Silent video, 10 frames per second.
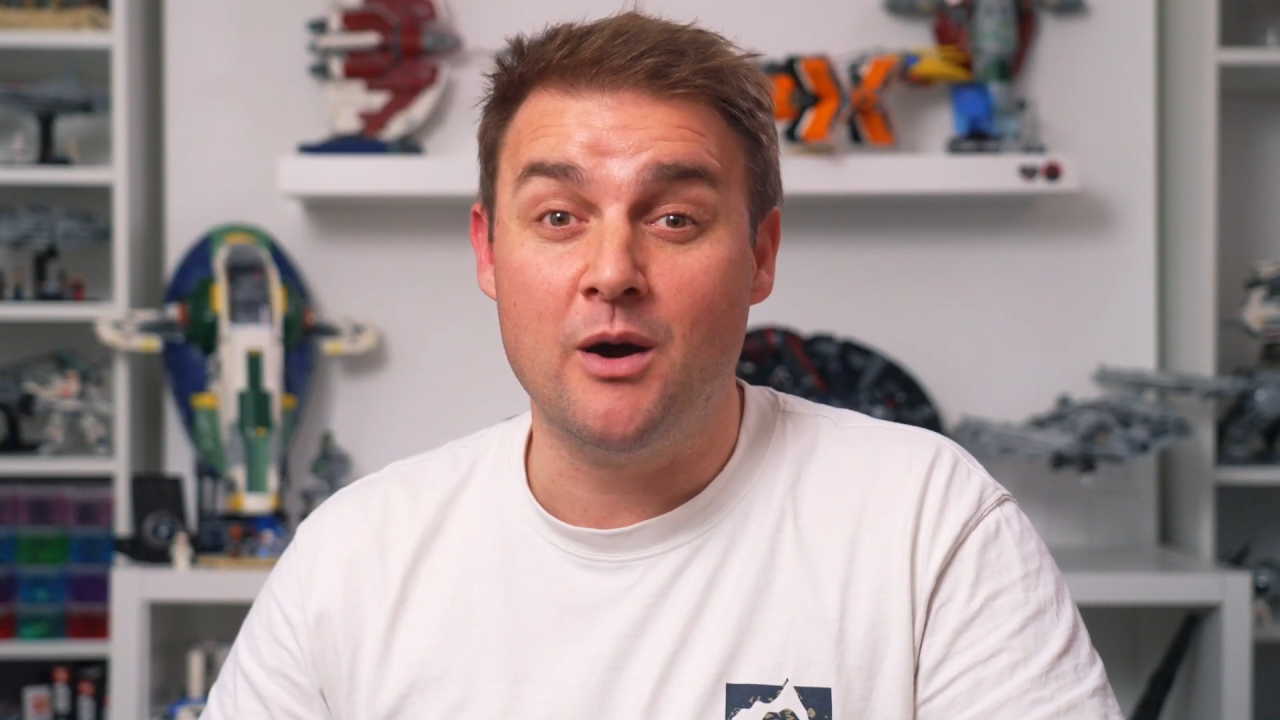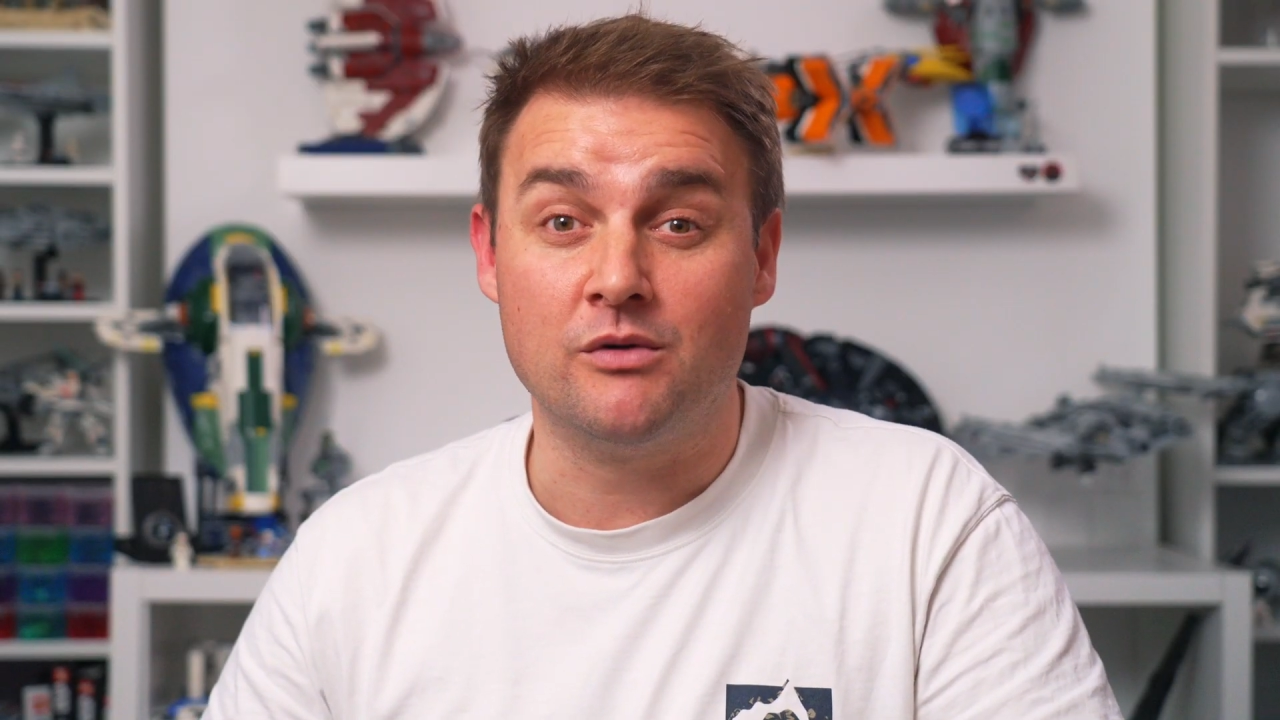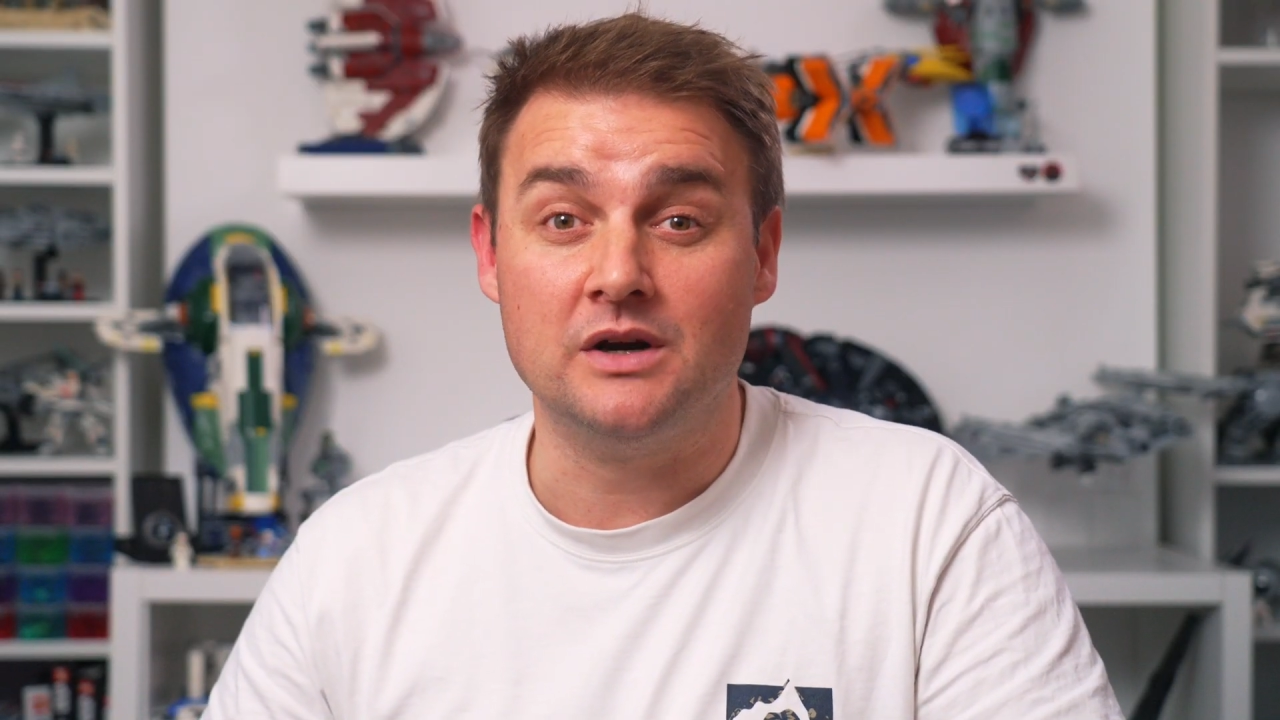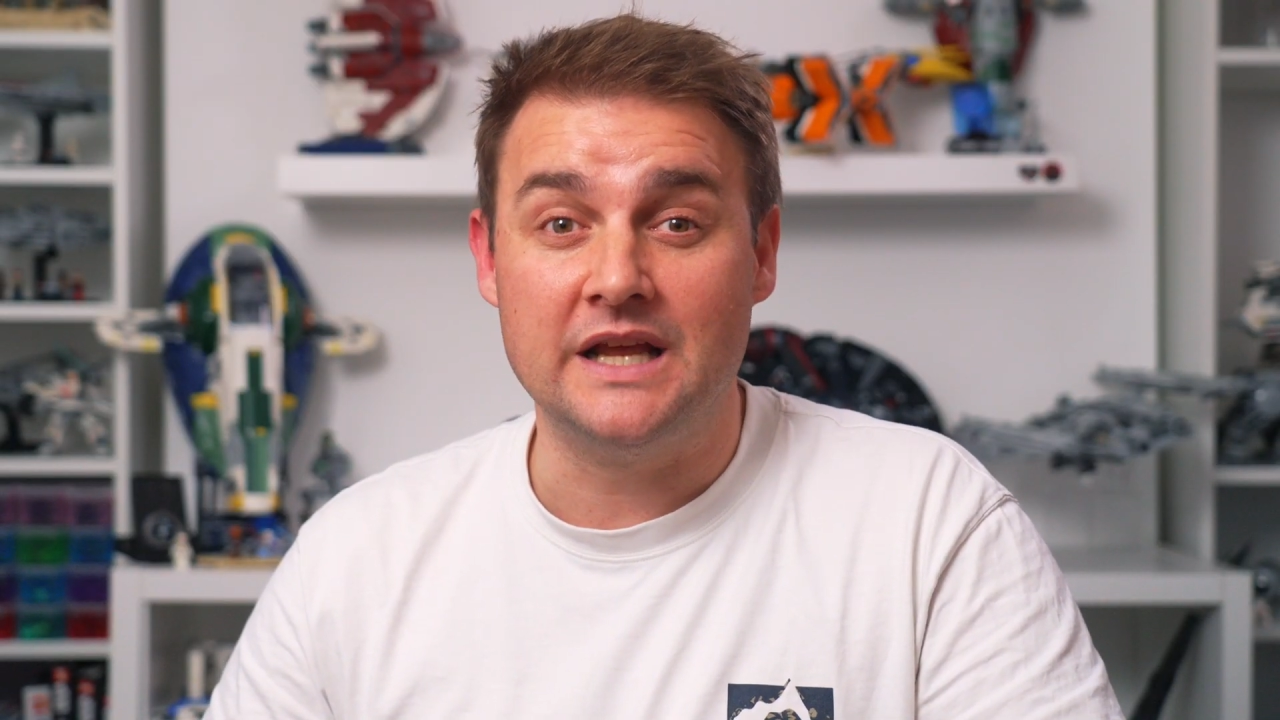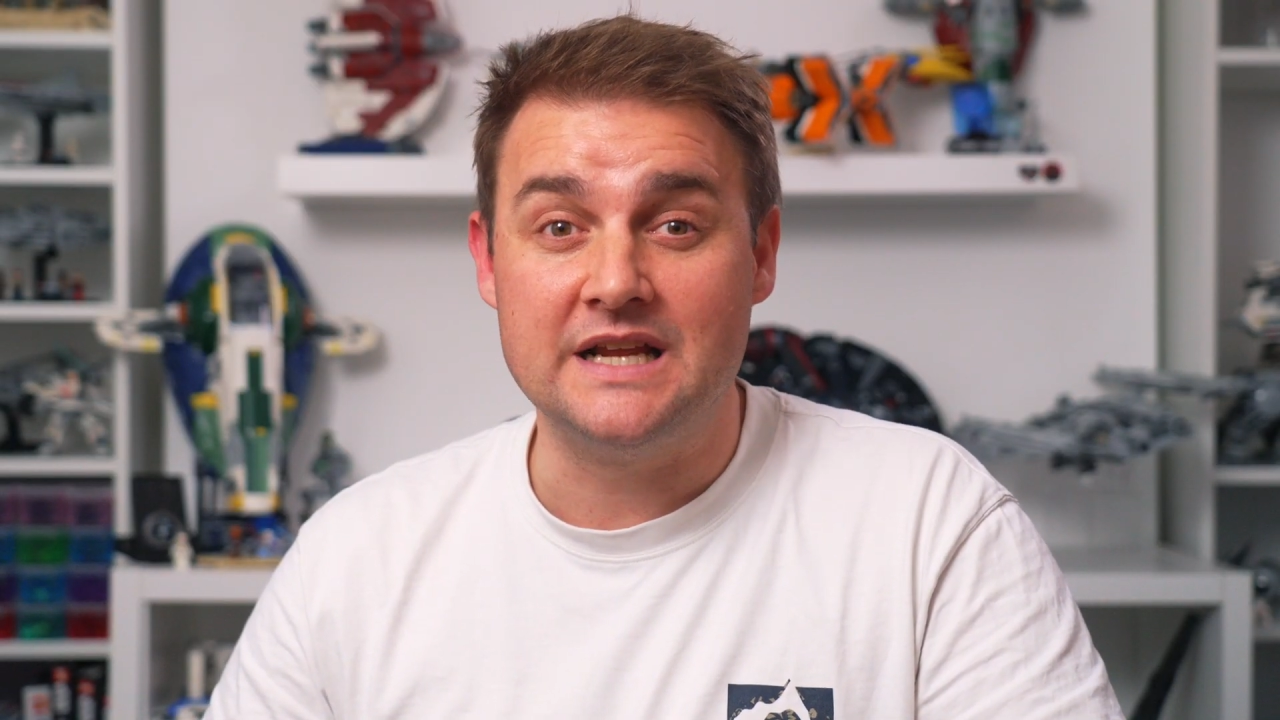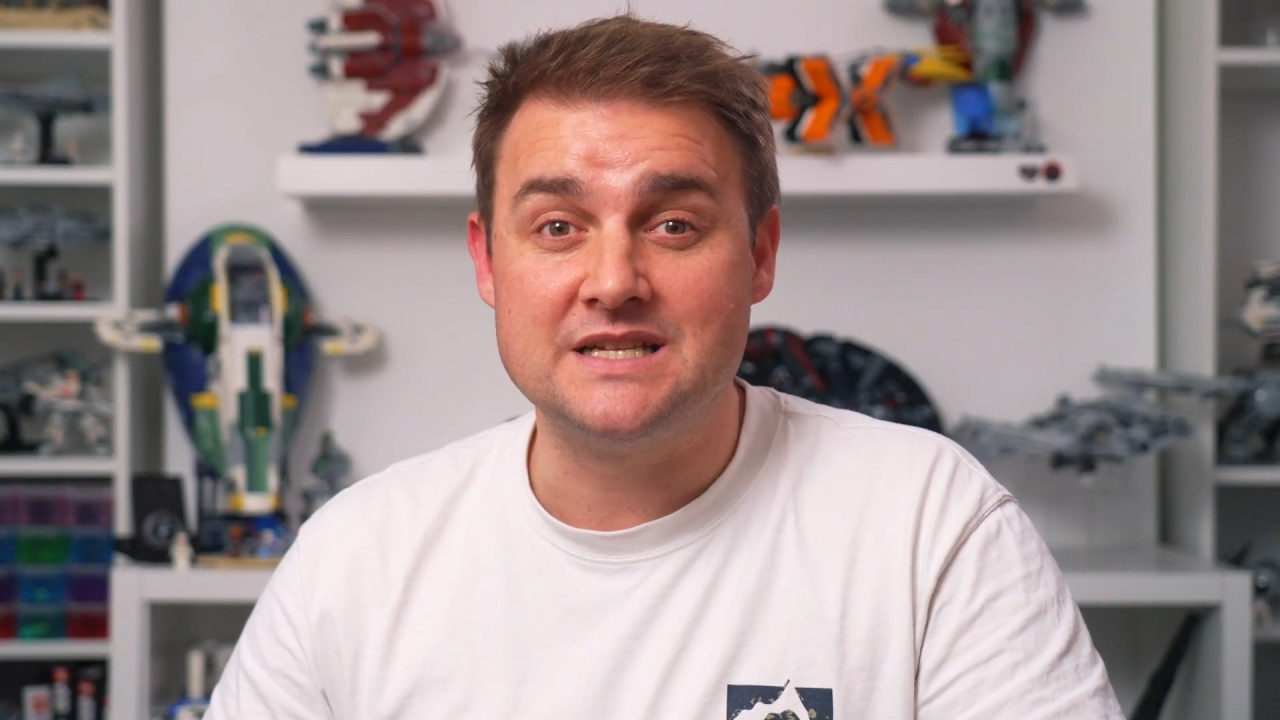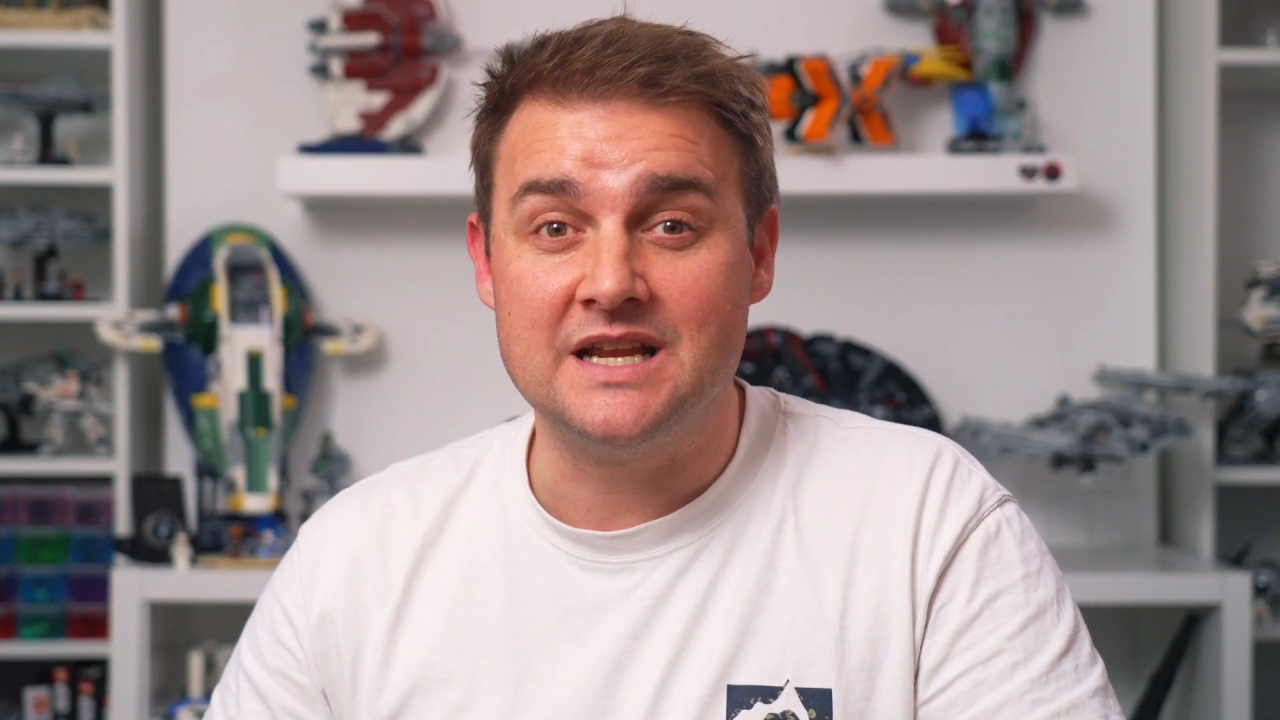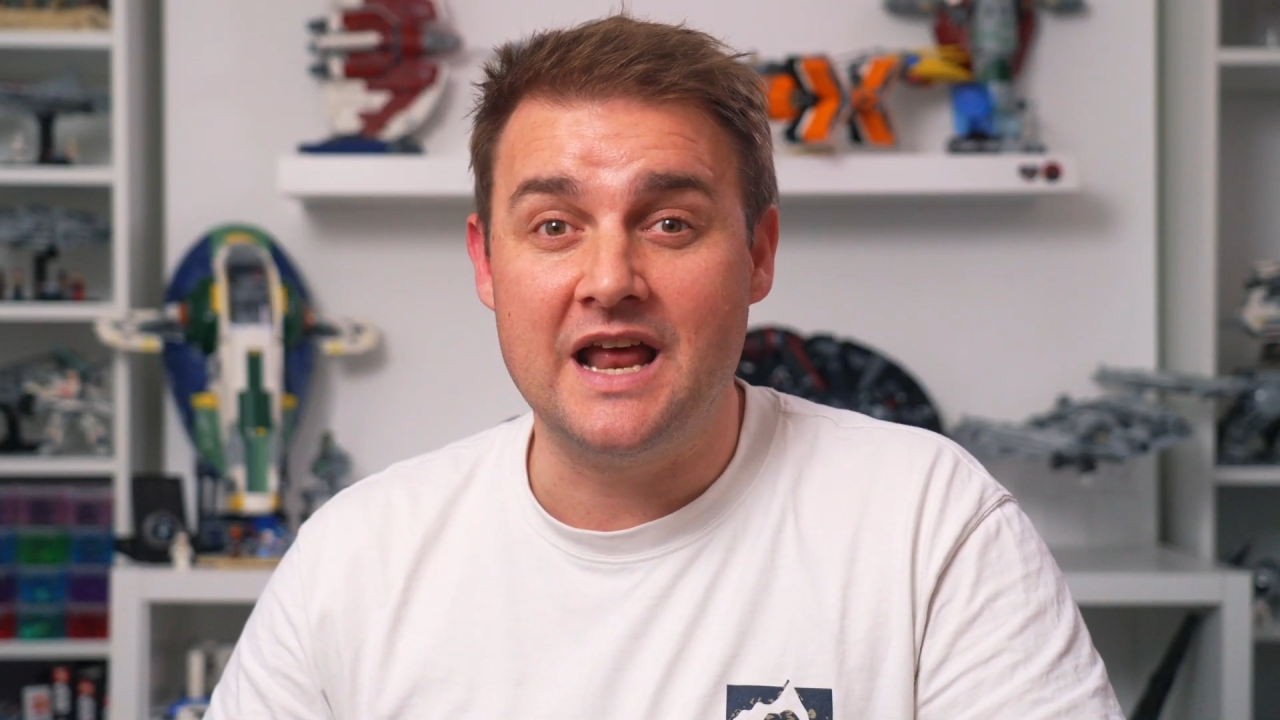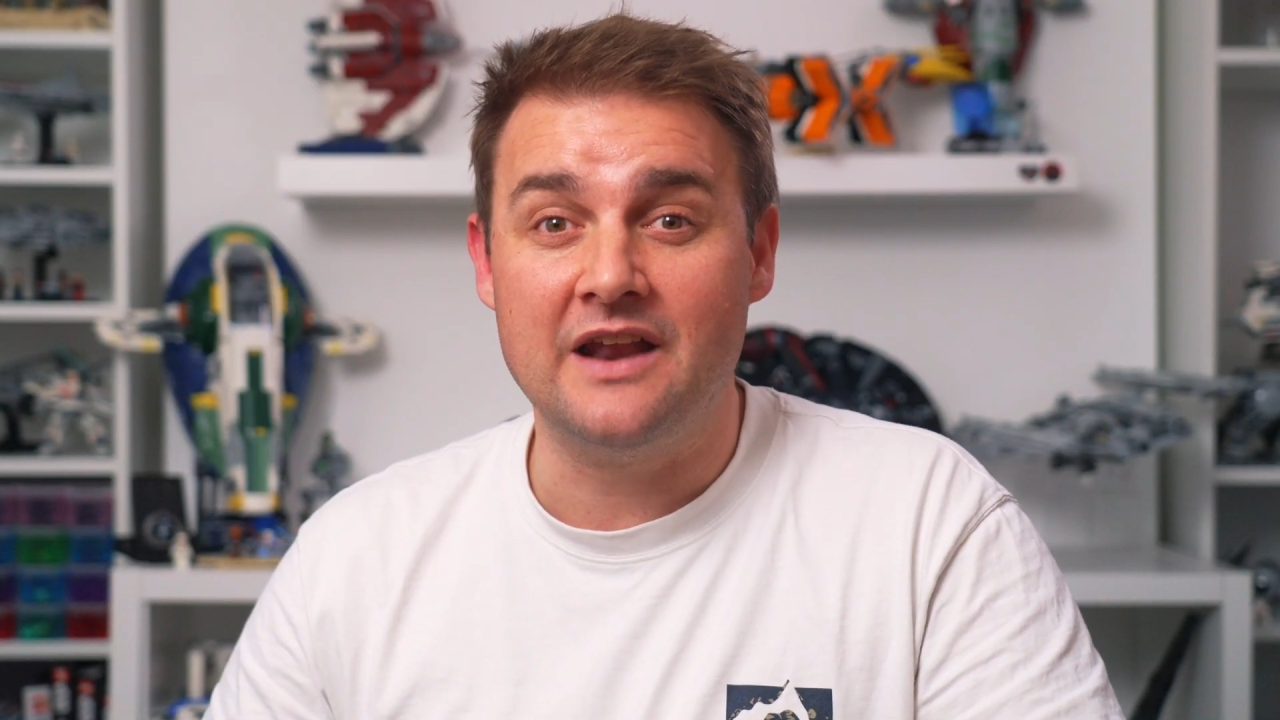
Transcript: were released in,